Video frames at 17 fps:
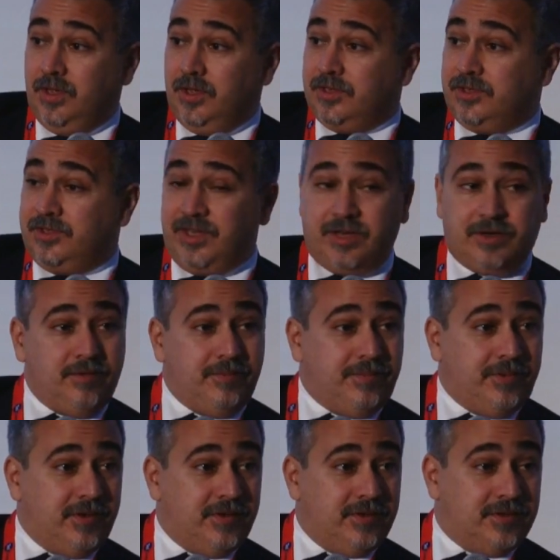Second
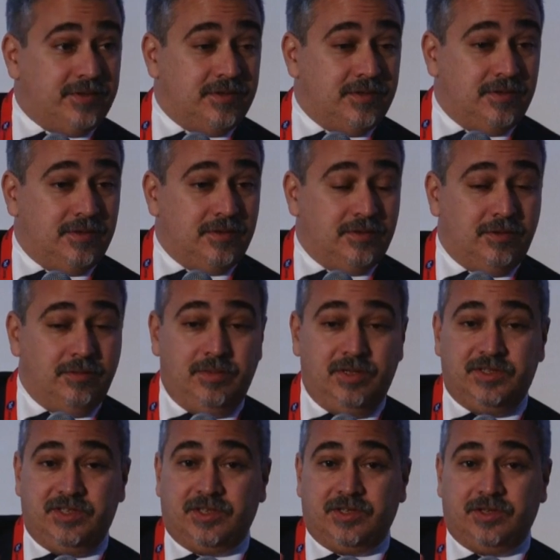point, the
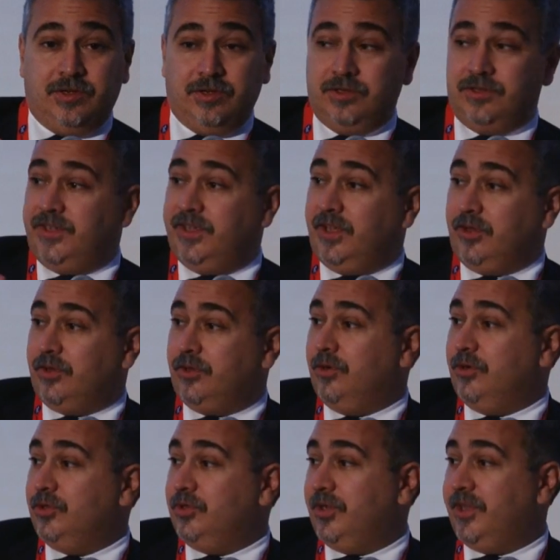mythical
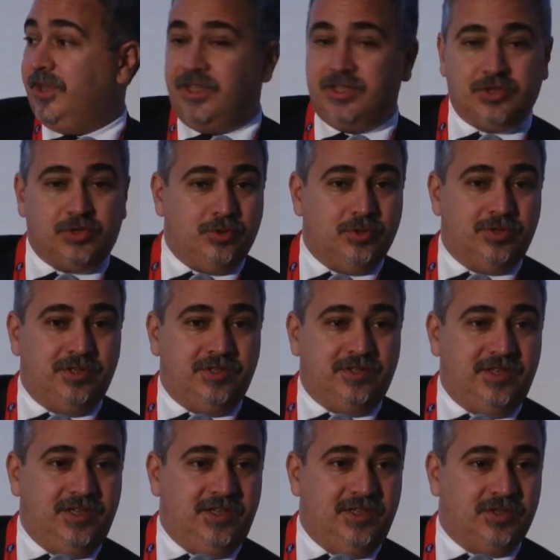telcos against
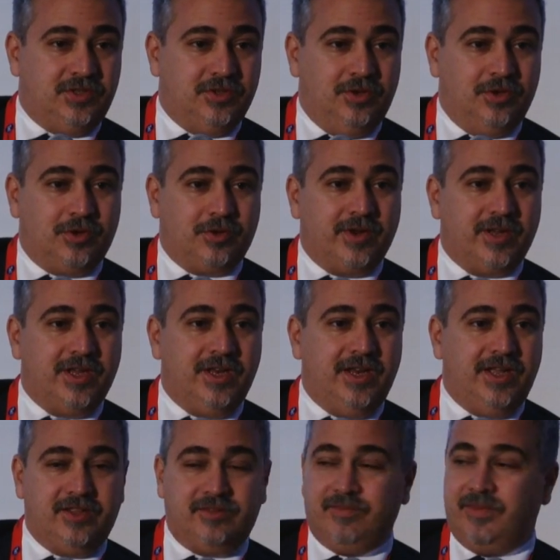OTTs, or
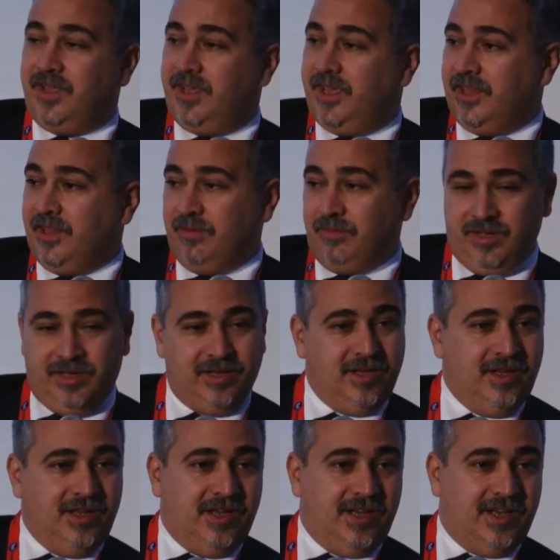regulate my enemy,
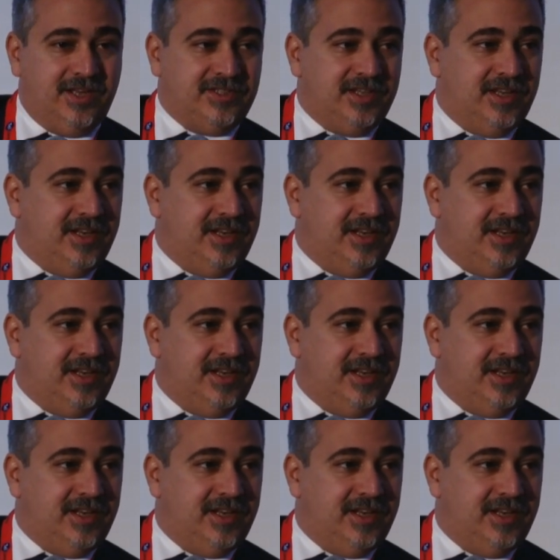as I